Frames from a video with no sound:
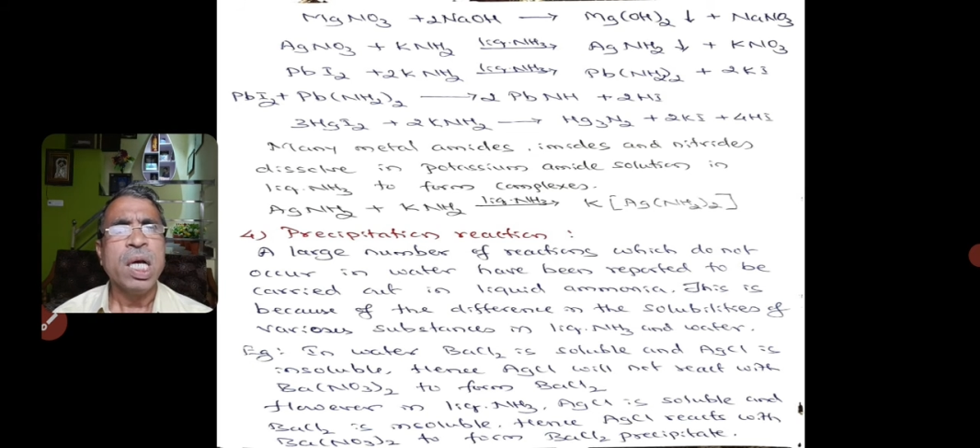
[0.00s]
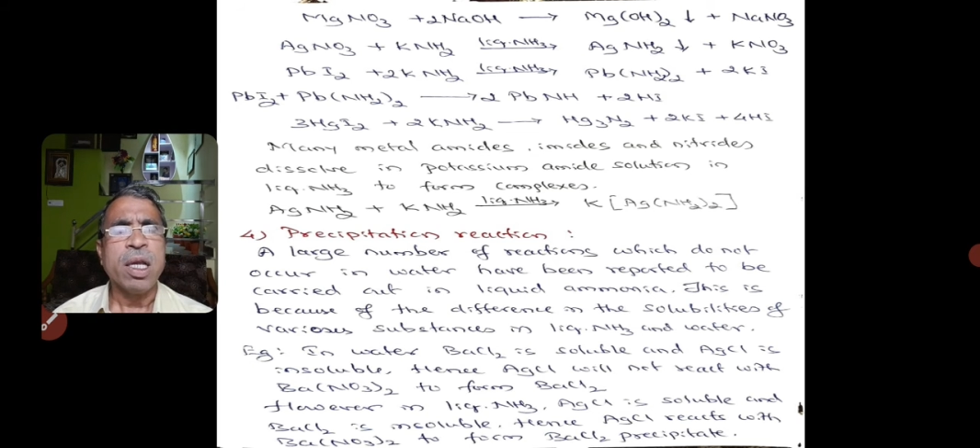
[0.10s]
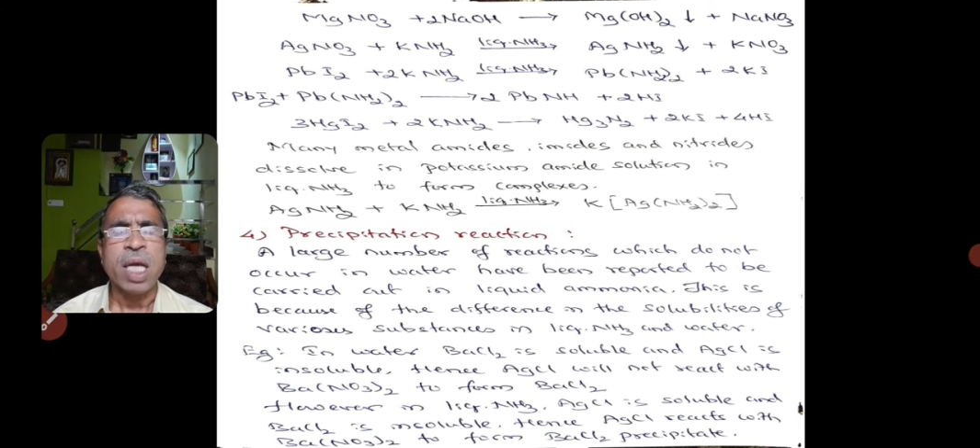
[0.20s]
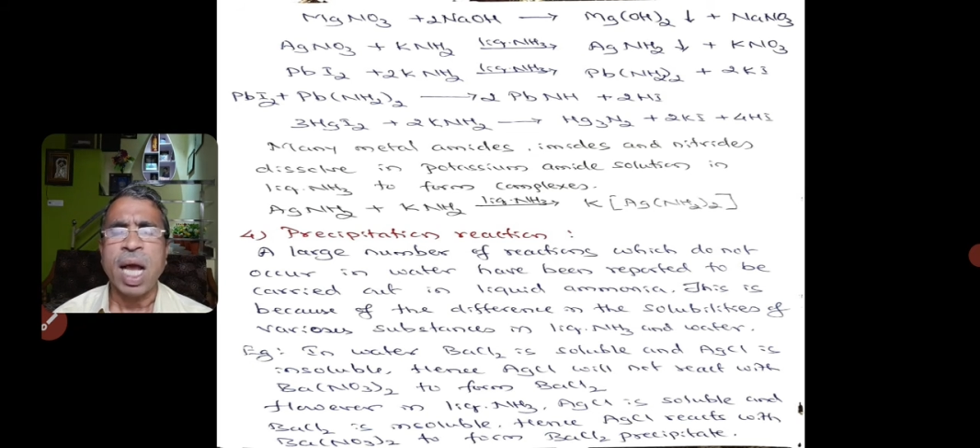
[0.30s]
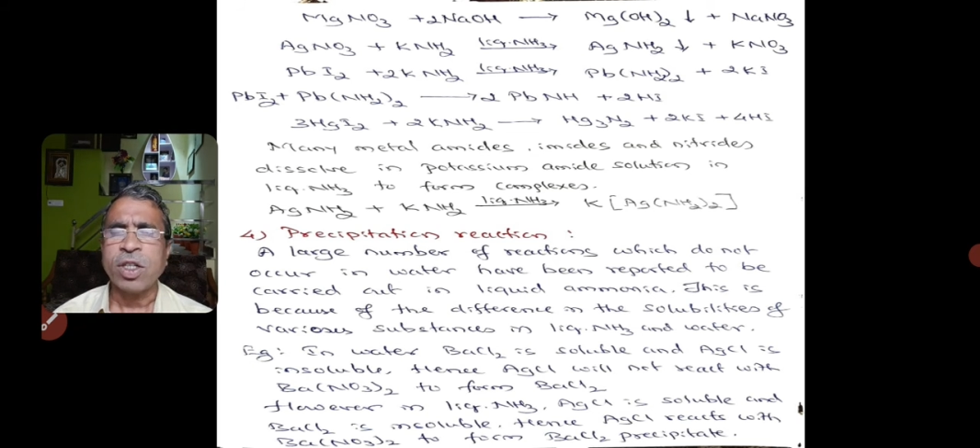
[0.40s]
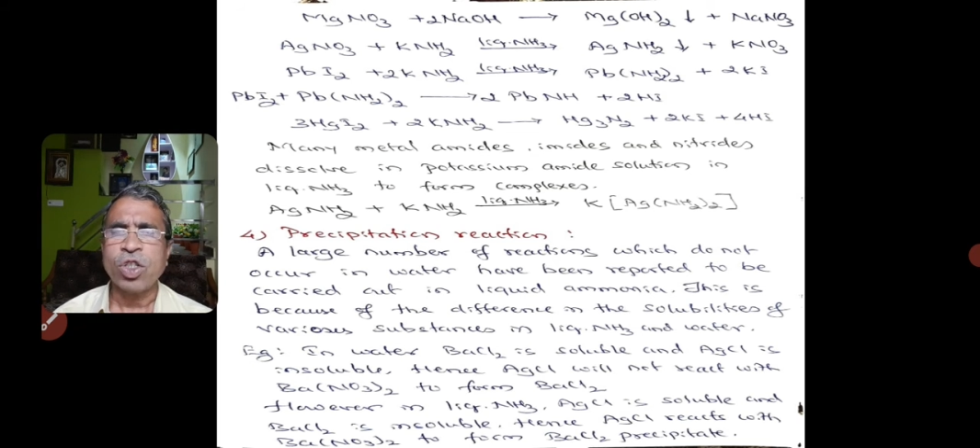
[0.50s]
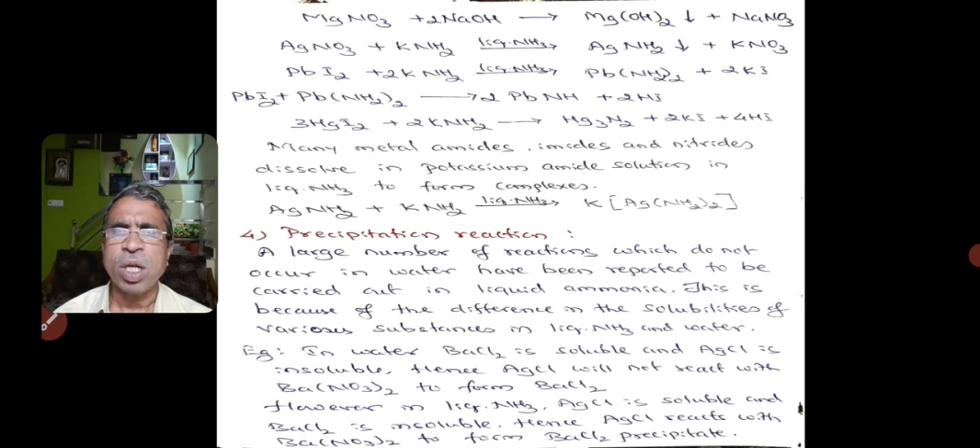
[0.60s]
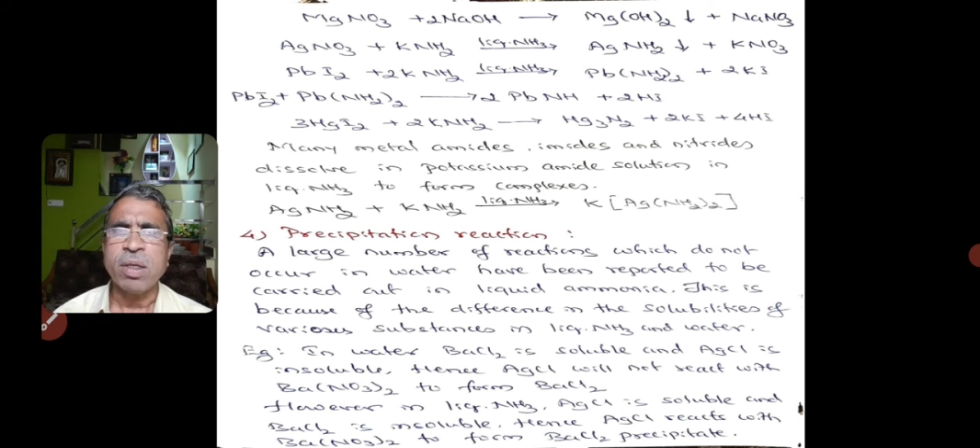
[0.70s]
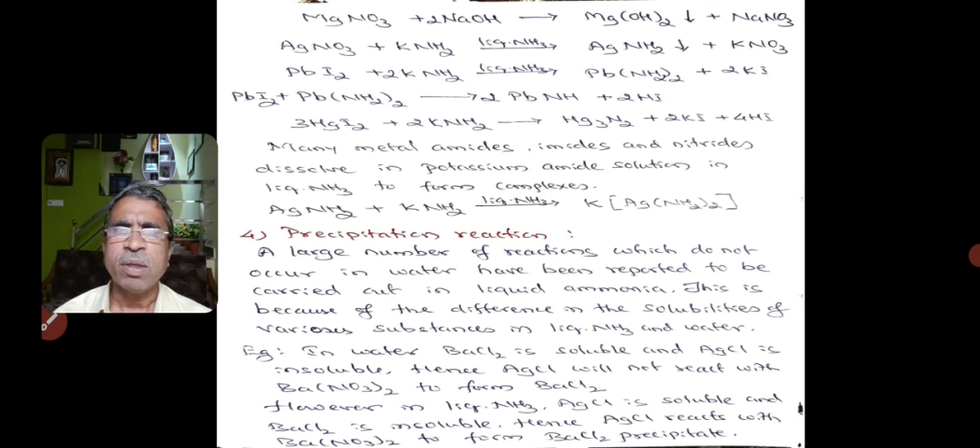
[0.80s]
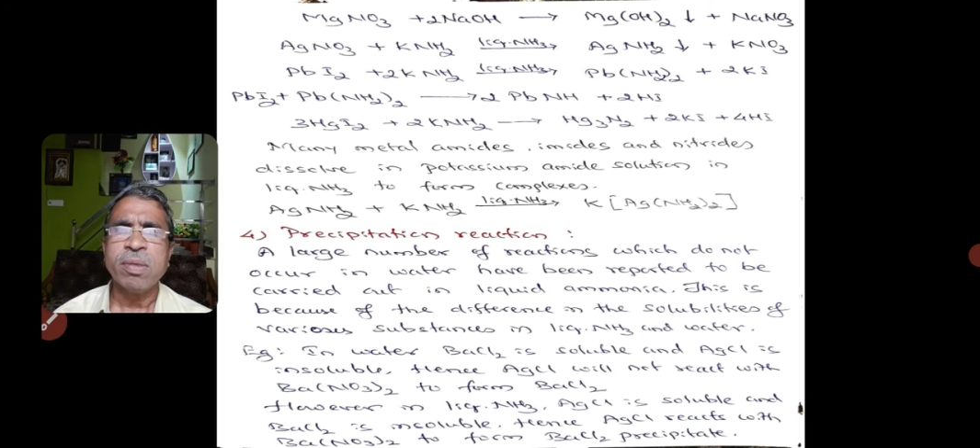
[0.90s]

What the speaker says: reaction.